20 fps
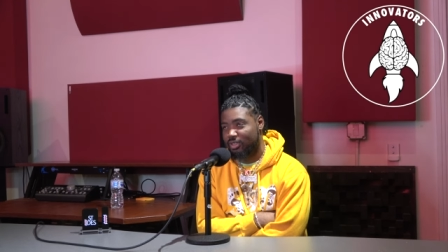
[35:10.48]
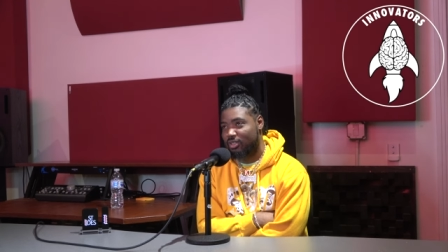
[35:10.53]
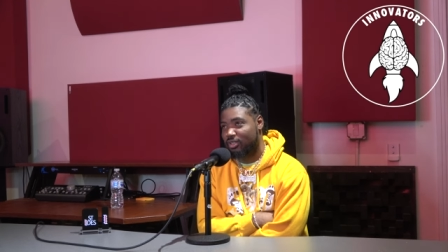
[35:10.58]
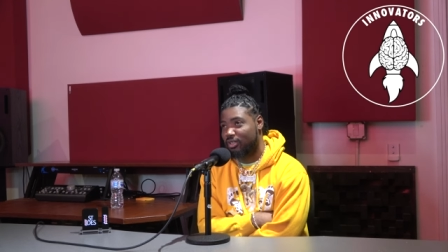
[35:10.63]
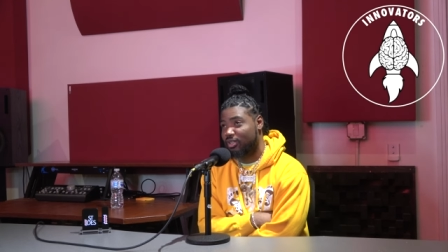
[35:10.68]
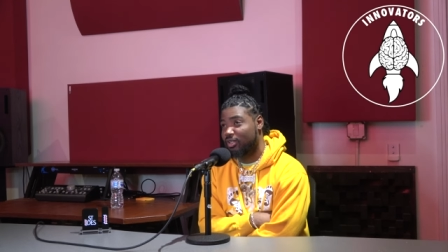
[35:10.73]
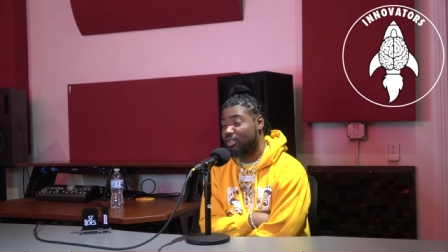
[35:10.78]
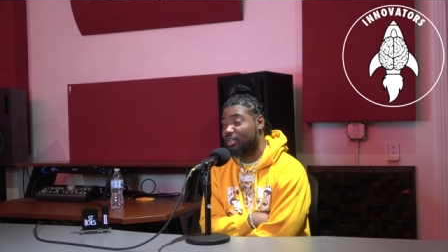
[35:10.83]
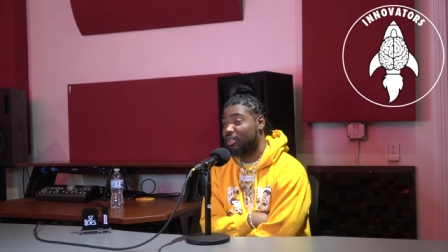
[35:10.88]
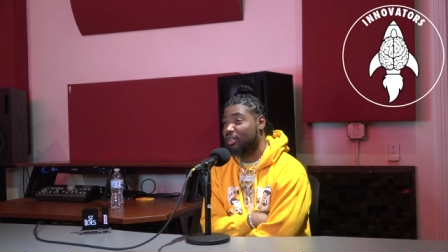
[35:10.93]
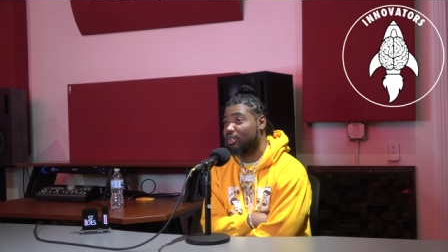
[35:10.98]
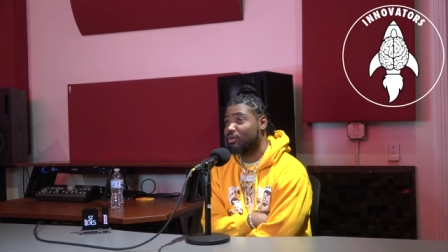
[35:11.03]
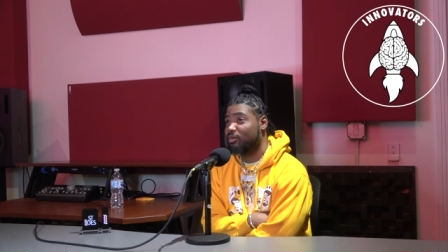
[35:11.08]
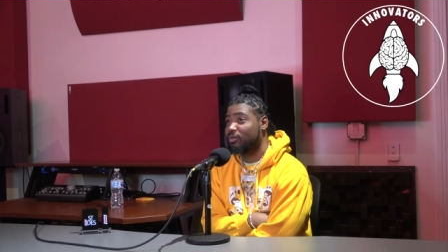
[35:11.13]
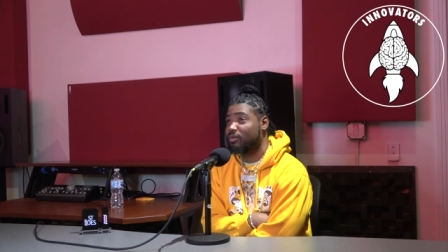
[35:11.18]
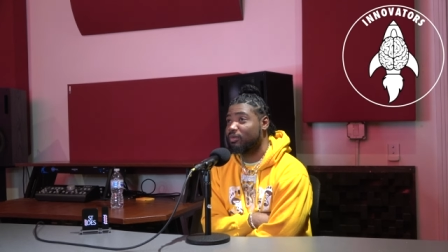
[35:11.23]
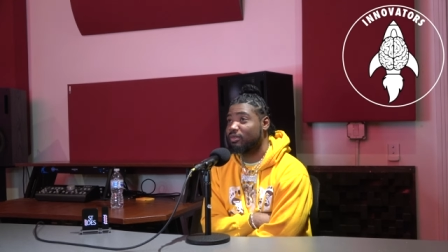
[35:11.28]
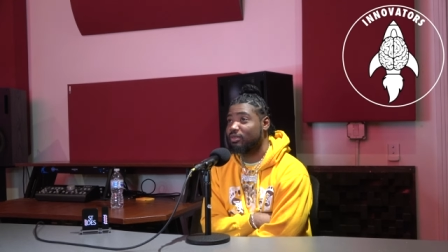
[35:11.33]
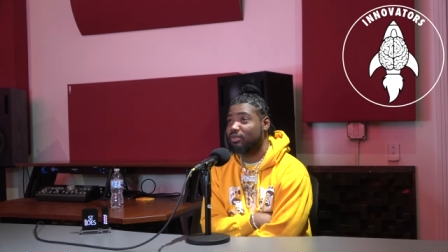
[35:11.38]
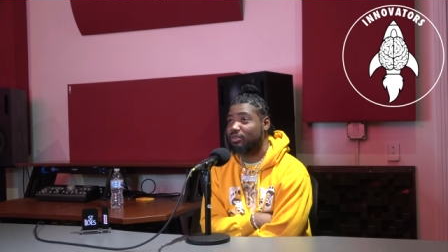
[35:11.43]
Any
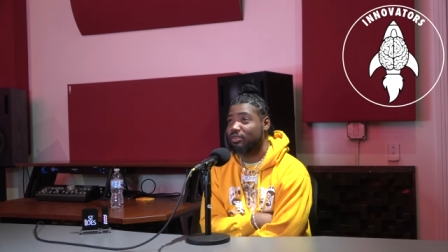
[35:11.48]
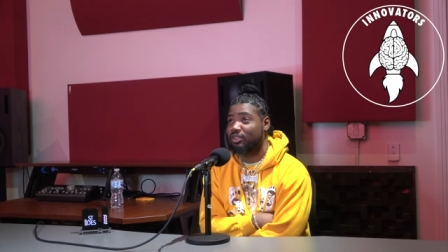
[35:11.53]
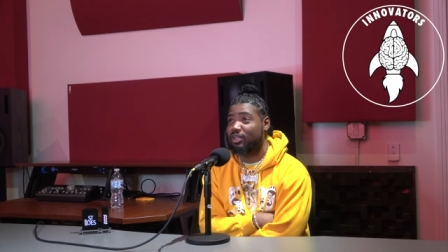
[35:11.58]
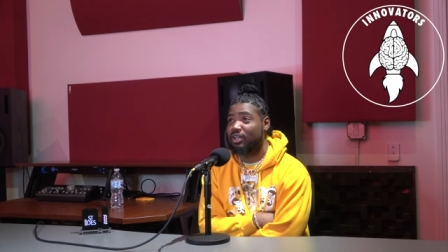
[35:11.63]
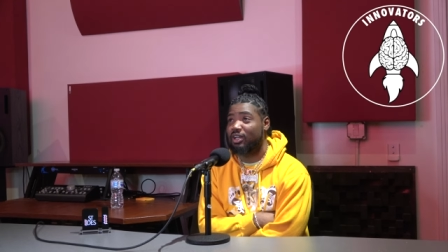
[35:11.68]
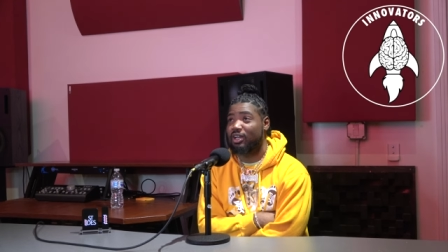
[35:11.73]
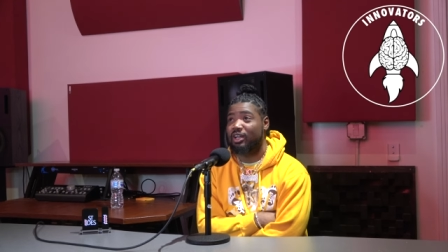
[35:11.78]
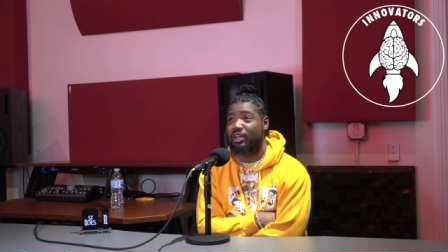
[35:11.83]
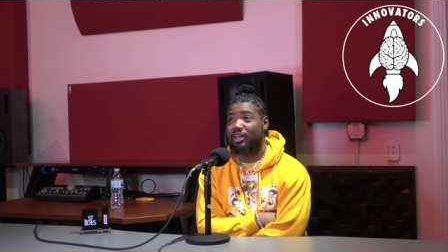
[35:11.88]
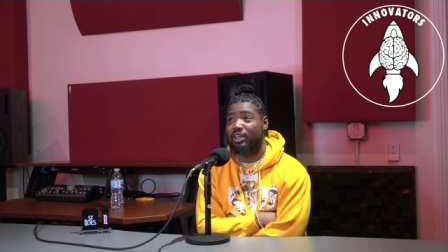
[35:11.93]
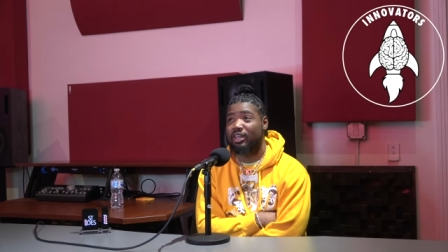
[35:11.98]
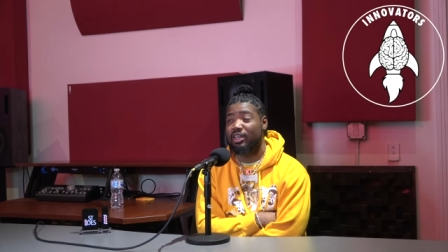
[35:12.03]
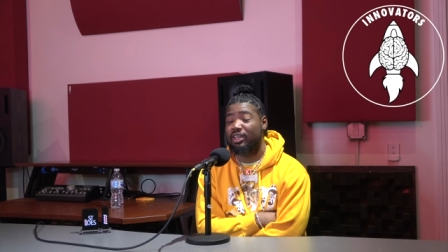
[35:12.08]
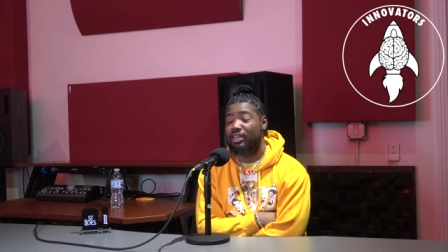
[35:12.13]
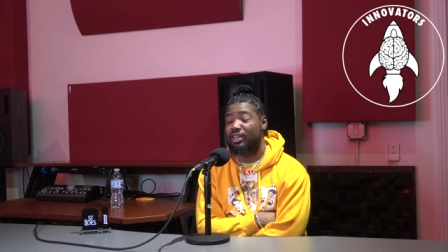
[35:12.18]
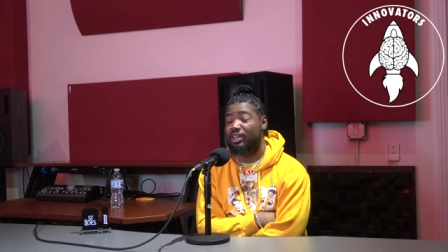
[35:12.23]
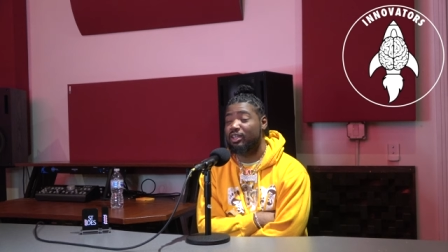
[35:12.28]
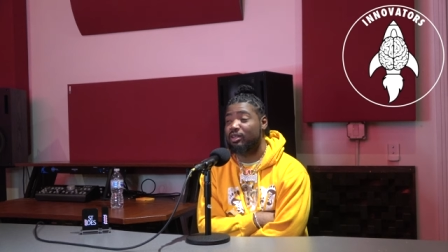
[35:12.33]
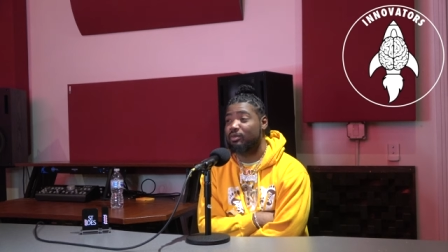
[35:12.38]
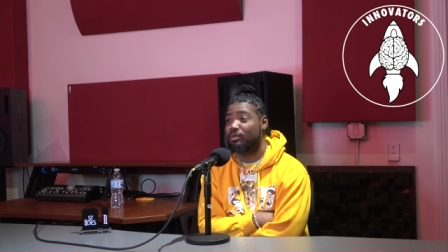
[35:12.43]
animal? I
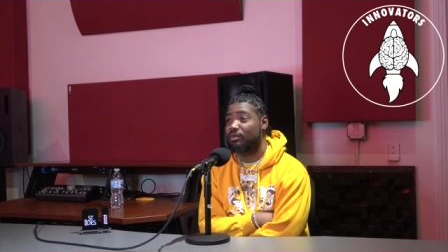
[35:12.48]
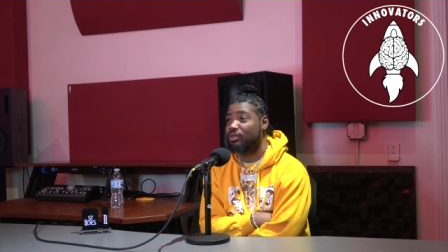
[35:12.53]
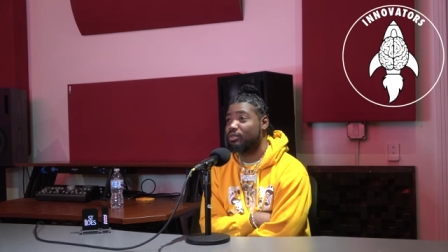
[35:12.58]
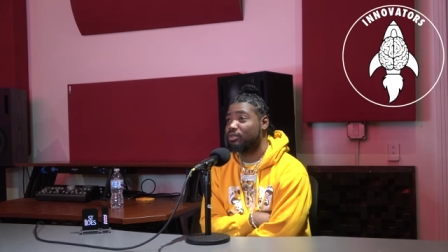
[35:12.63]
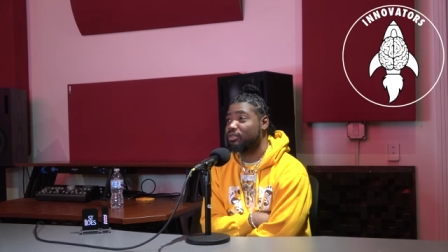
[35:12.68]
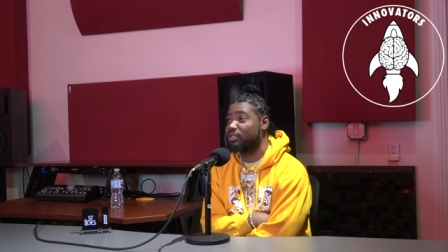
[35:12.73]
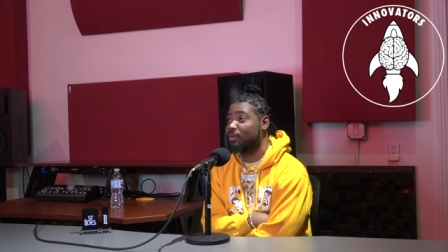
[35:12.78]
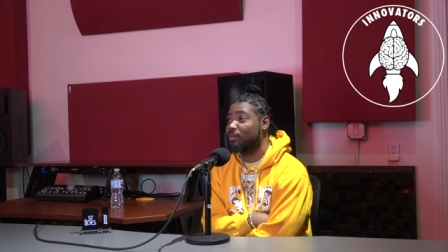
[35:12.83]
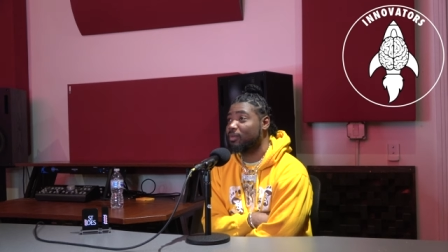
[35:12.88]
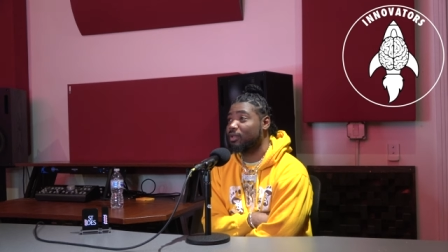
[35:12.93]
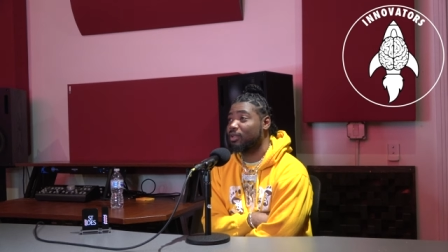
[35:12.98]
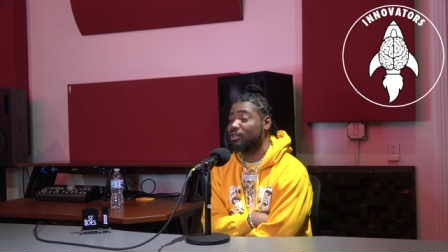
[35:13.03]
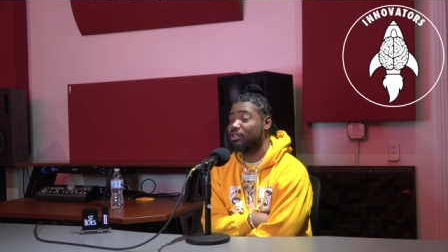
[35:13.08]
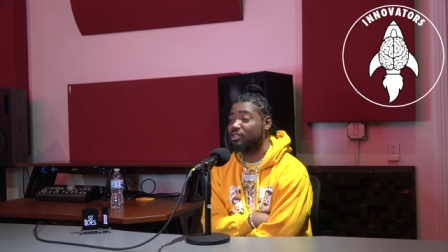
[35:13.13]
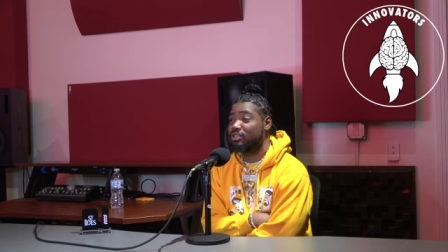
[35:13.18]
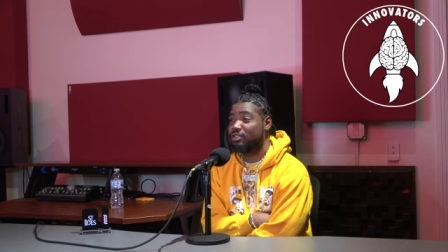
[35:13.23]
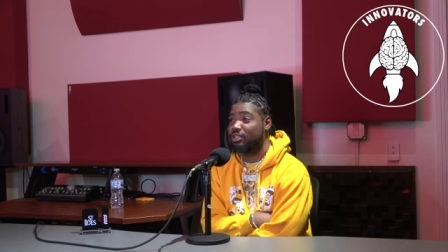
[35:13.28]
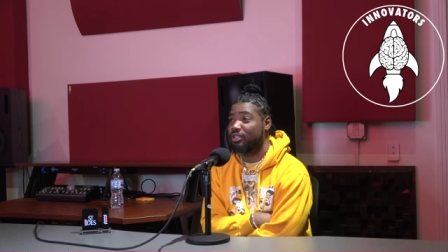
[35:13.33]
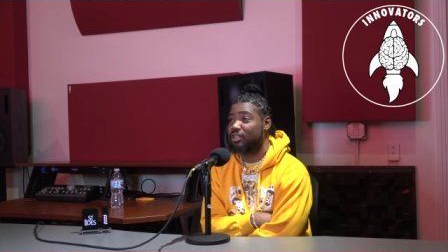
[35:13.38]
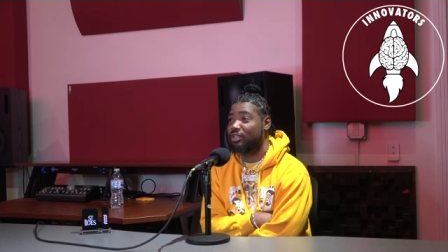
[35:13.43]
hate animals. I'm
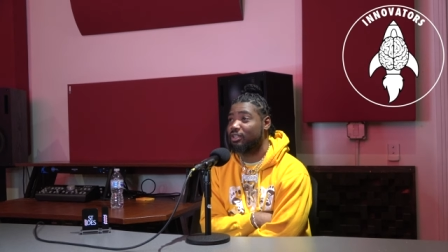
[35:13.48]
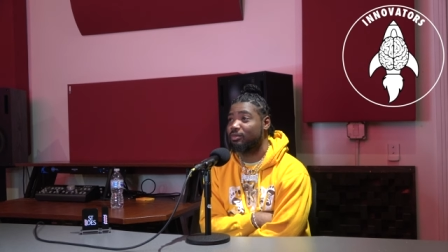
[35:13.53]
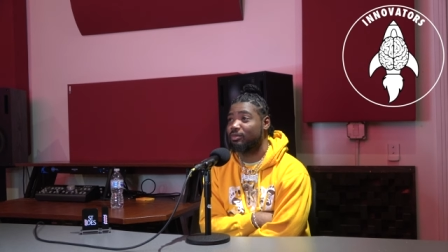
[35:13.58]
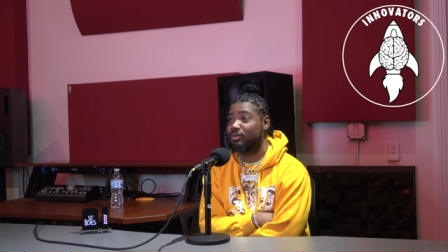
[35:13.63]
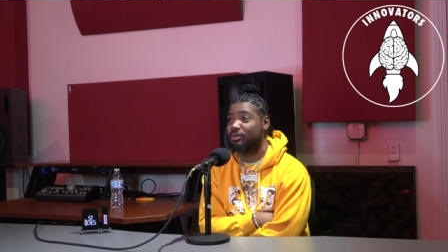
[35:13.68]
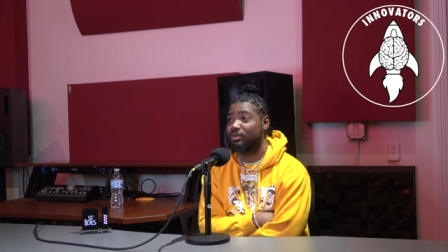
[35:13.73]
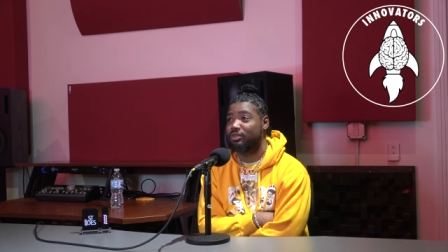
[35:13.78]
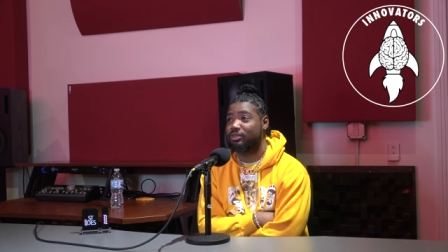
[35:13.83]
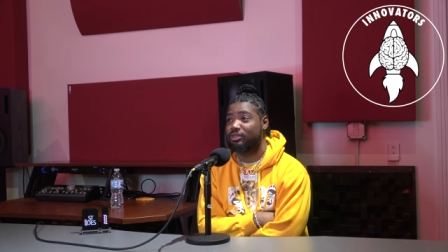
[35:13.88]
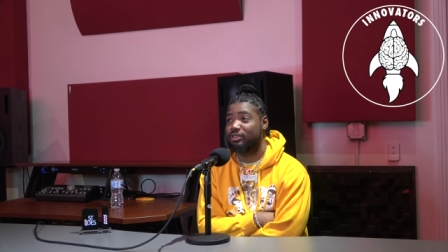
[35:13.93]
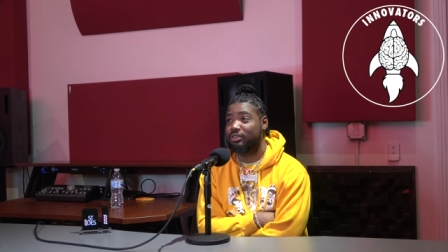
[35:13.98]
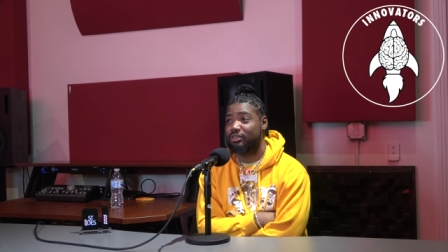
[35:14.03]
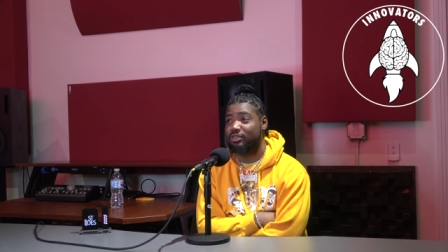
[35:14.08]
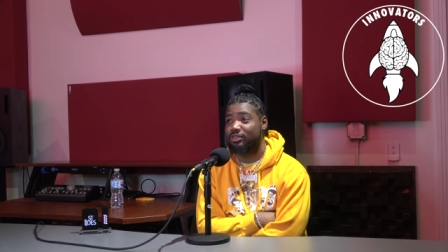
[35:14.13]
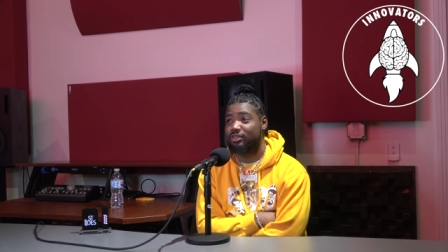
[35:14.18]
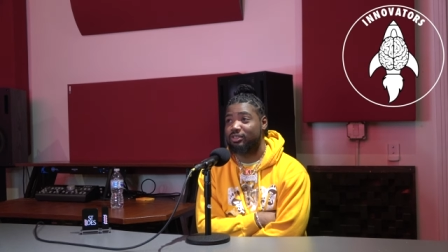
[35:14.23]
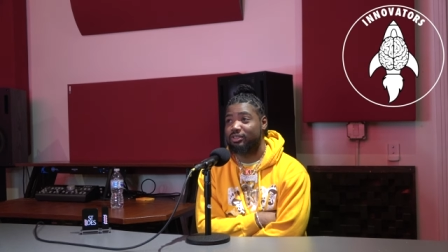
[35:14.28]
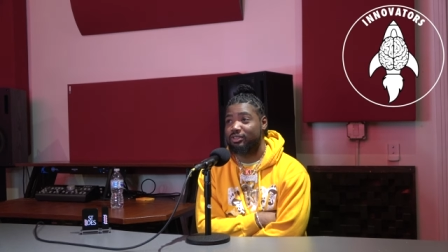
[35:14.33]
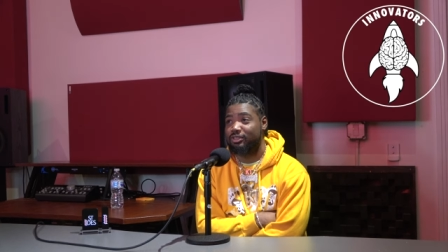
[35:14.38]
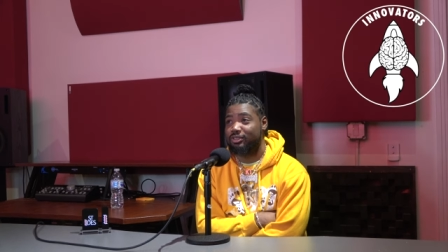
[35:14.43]
allergic to animals. For
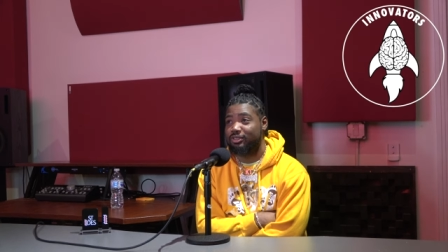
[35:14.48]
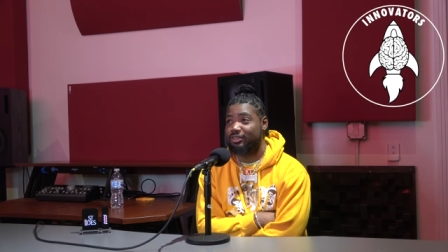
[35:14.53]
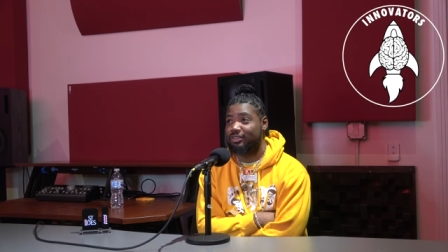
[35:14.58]
real?